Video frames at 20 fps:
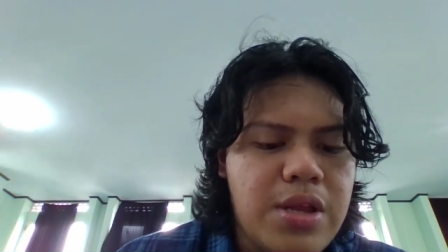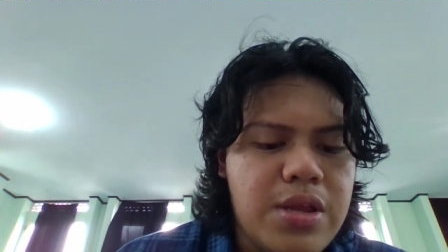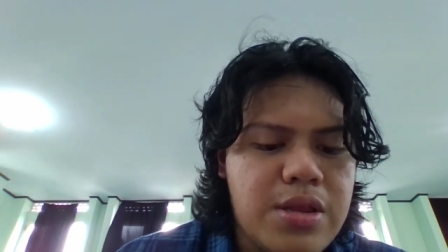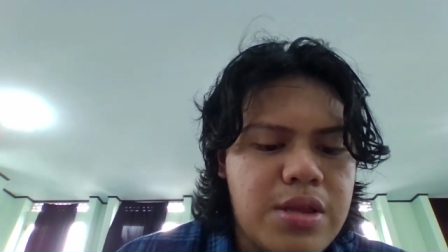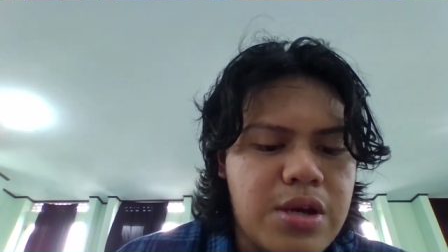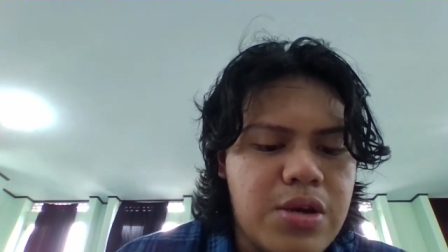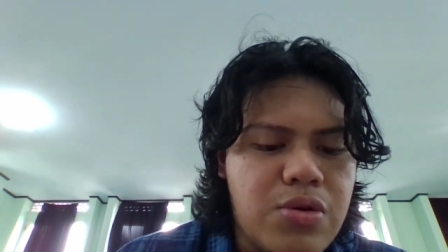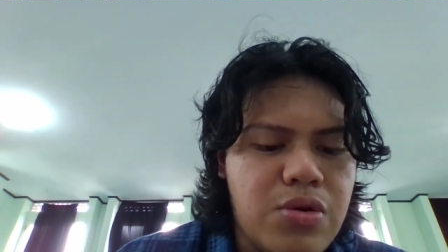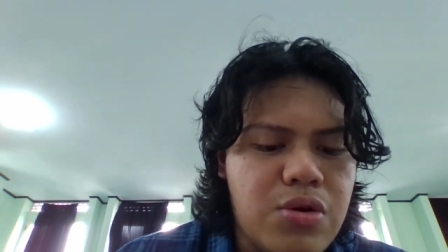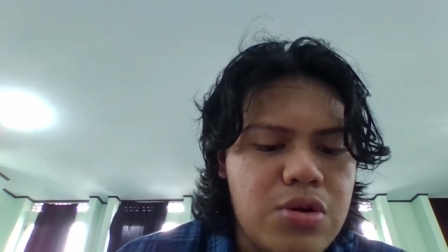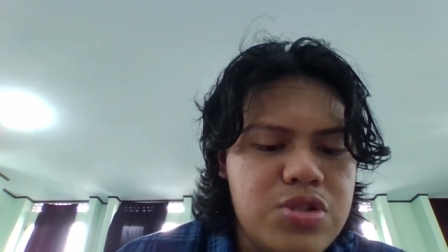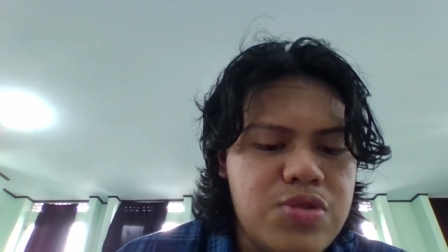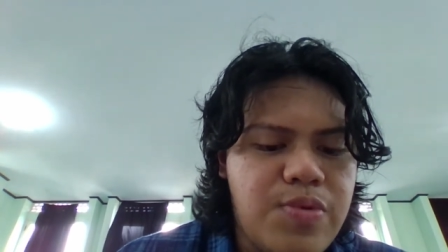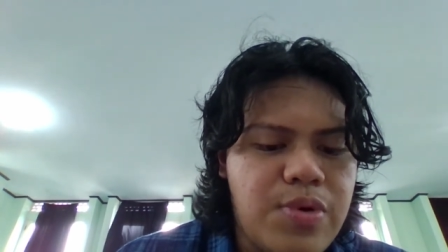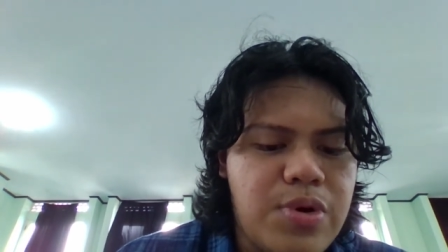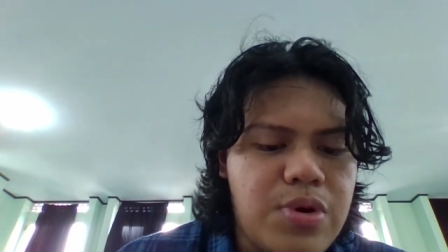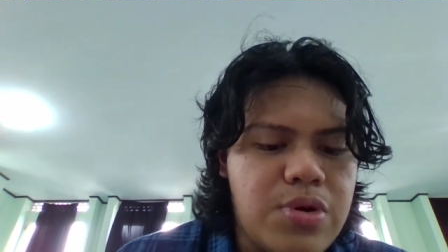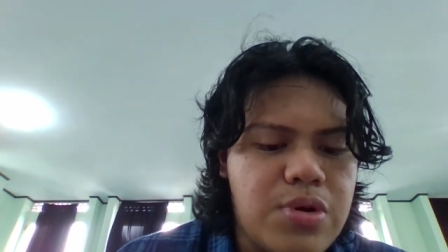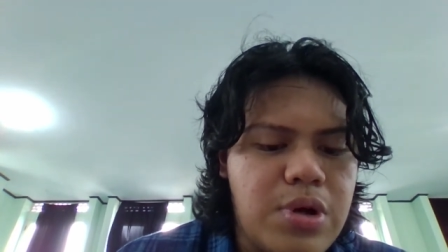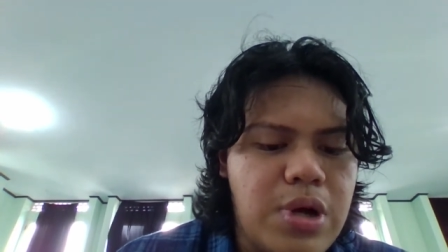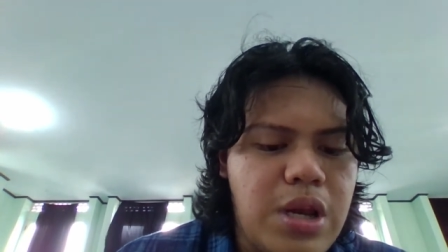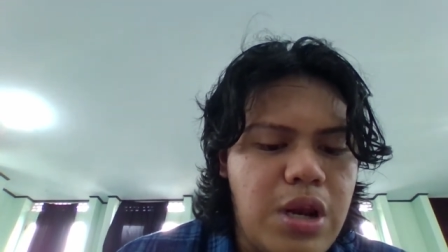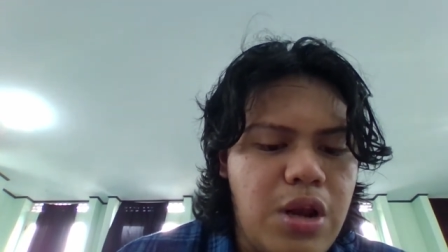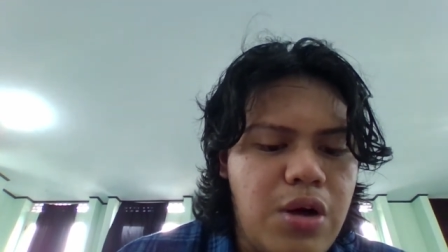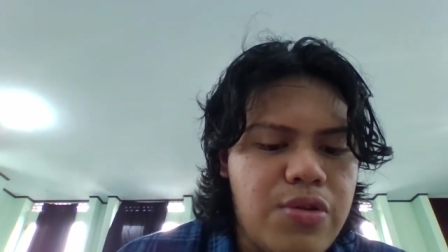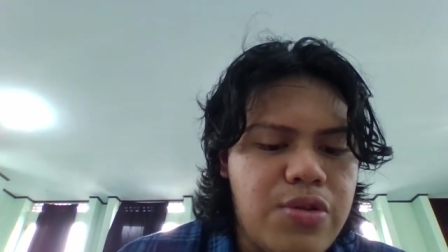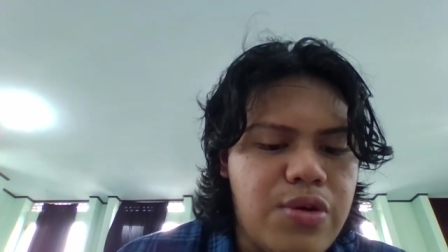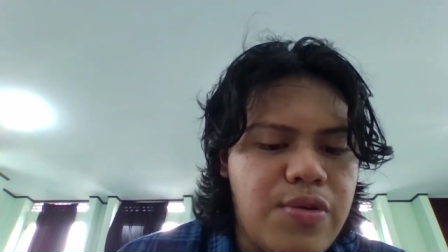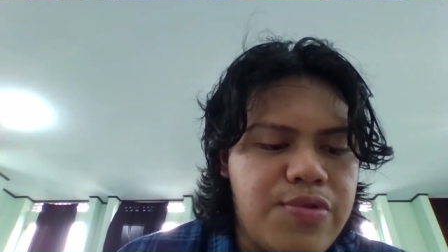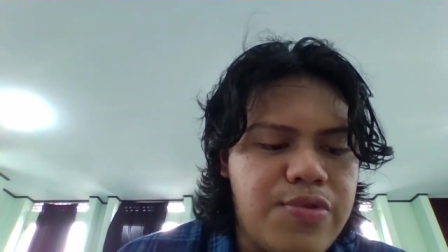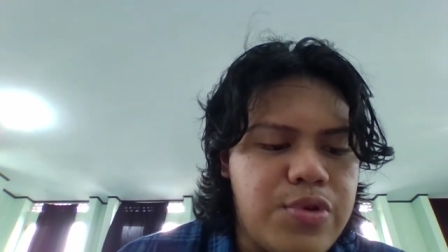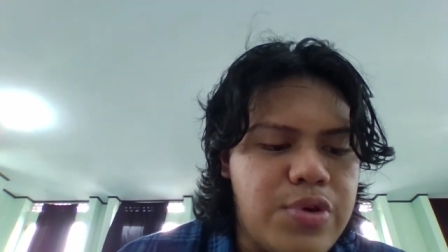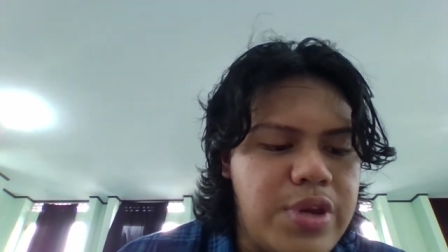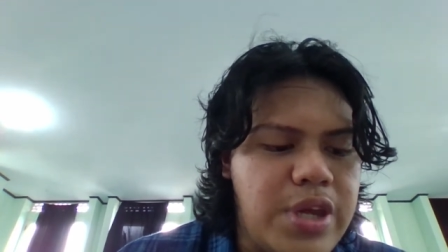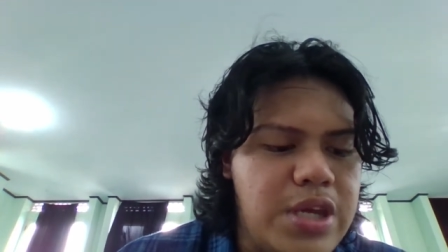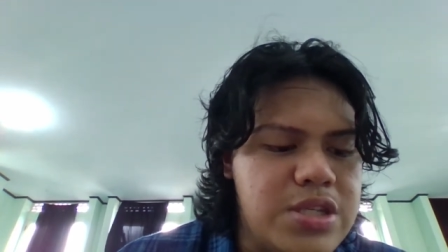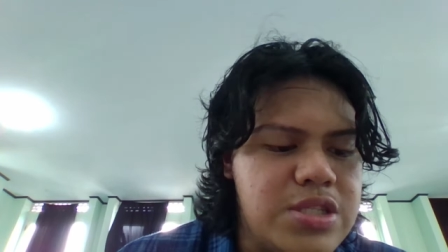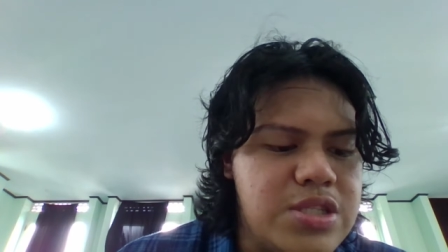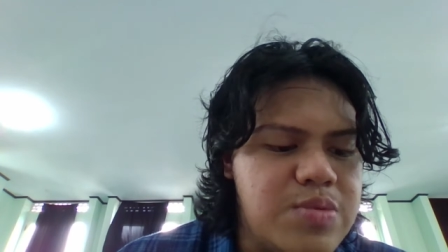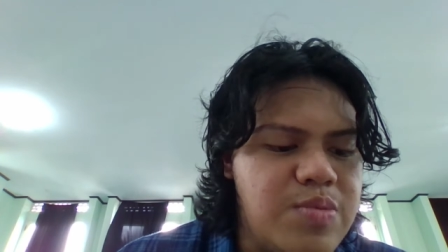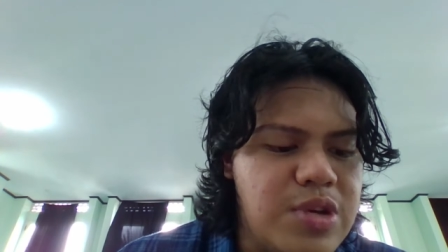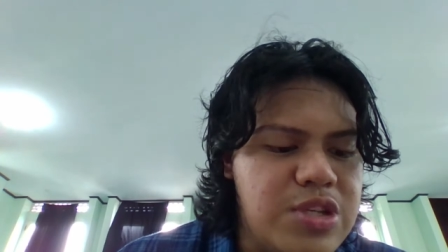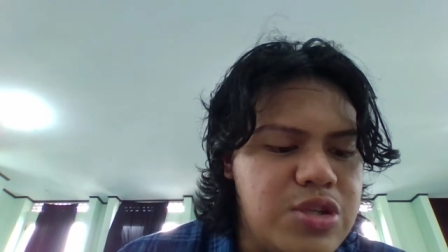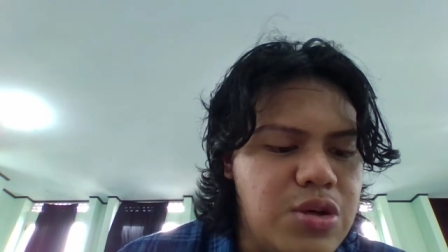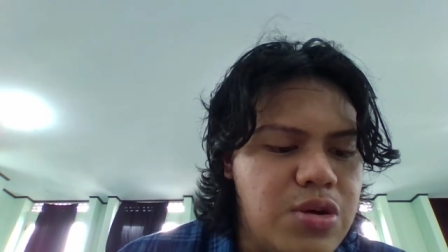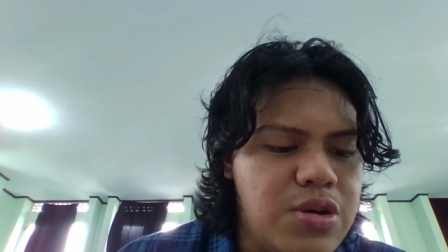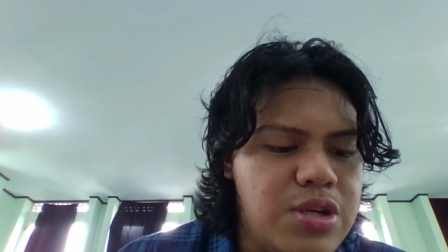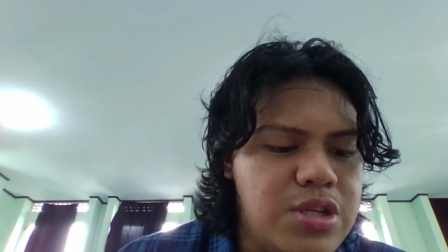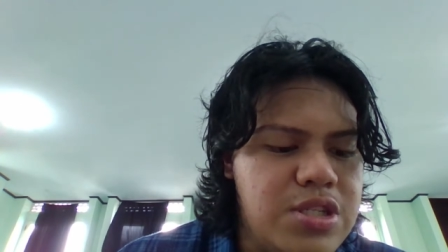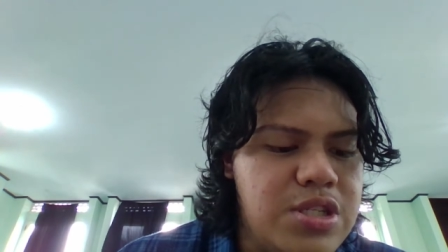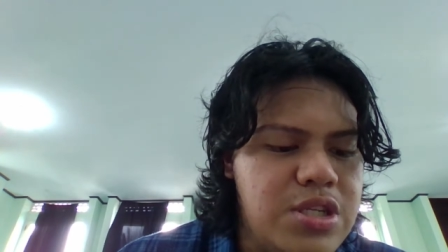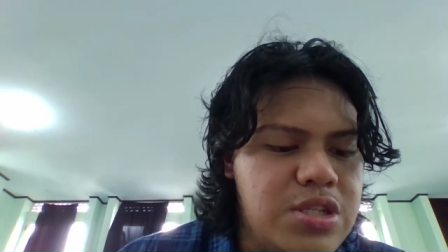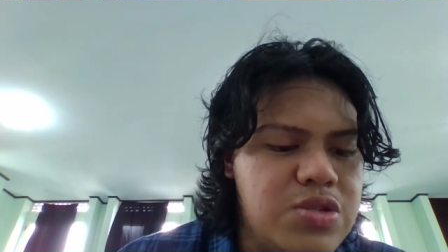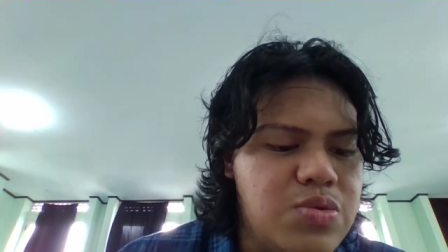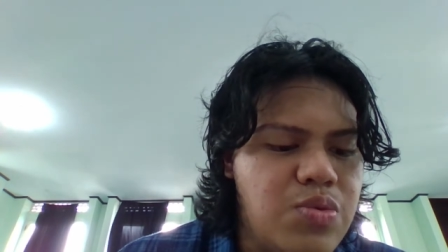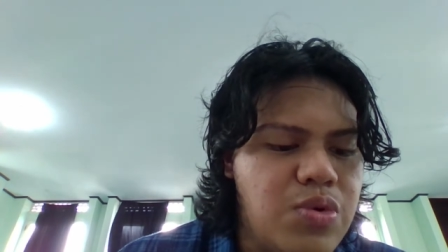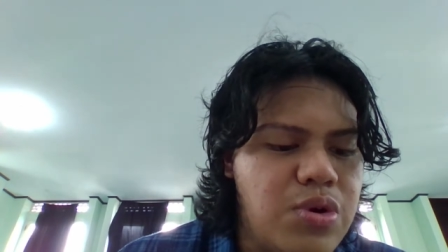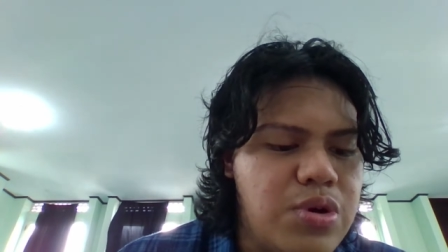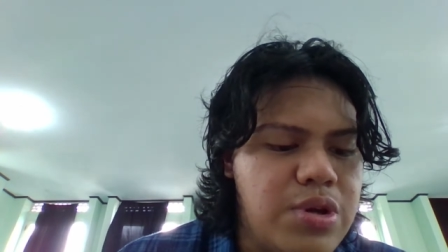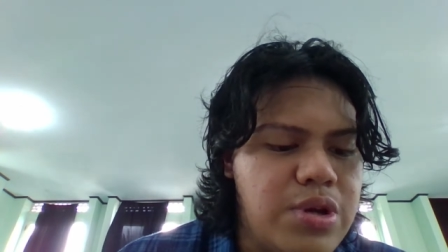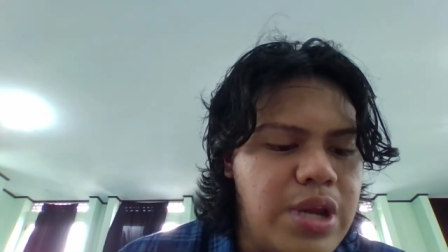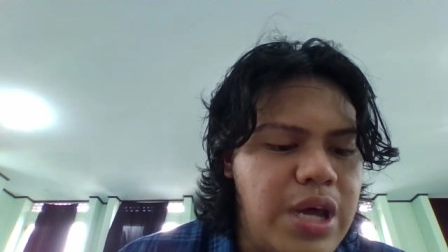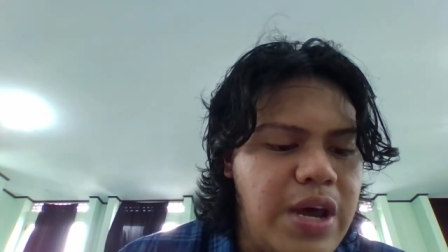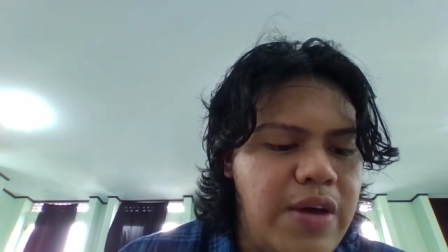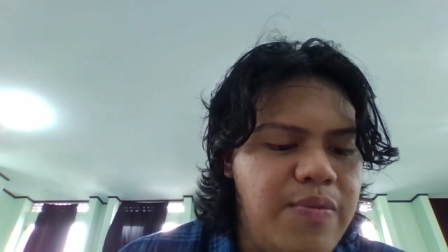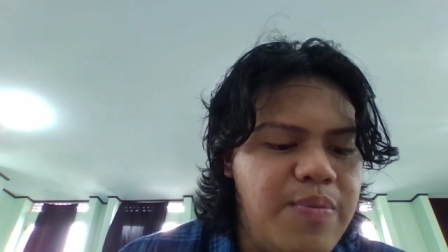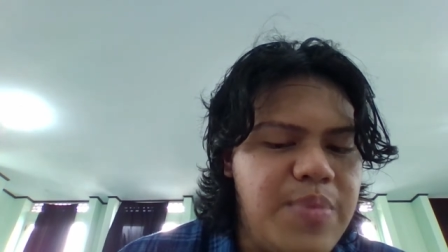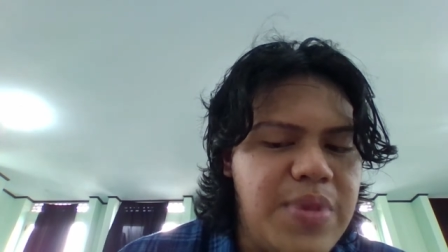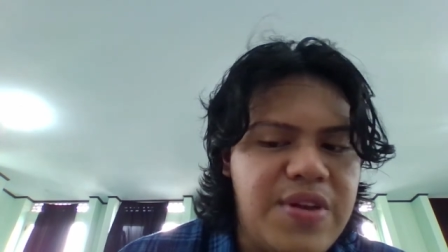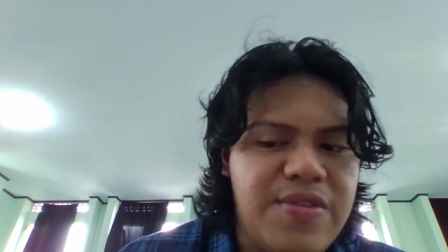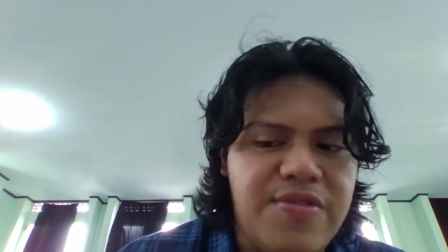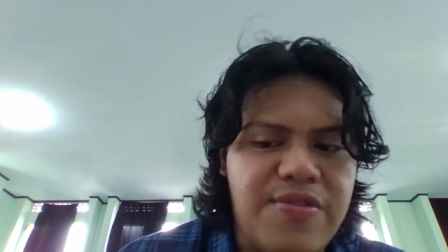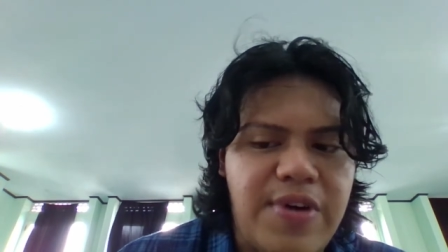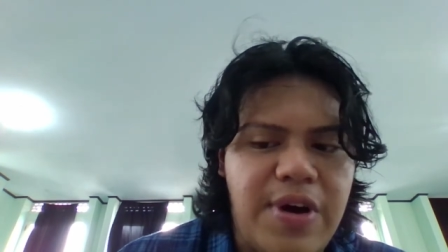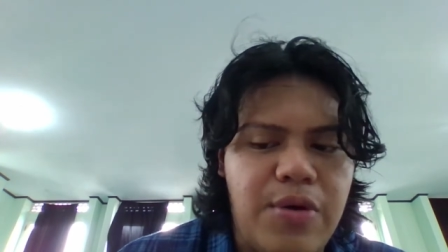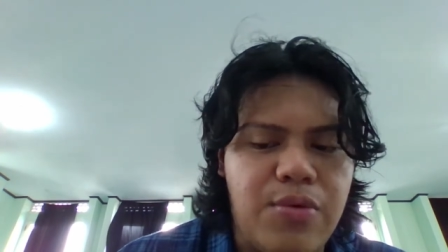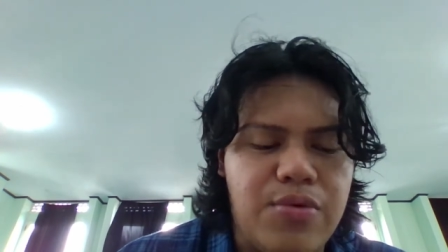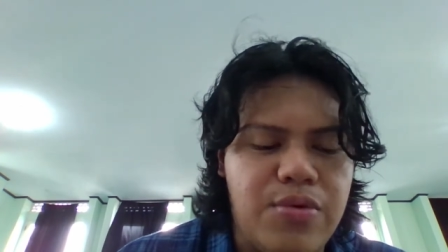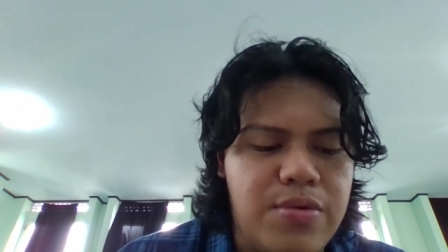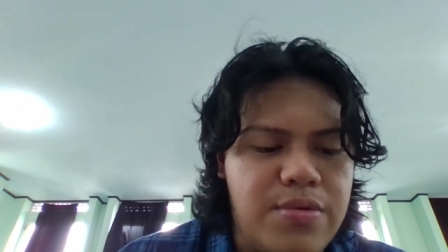the cures for a lot of today's major disease wouldn't have been found.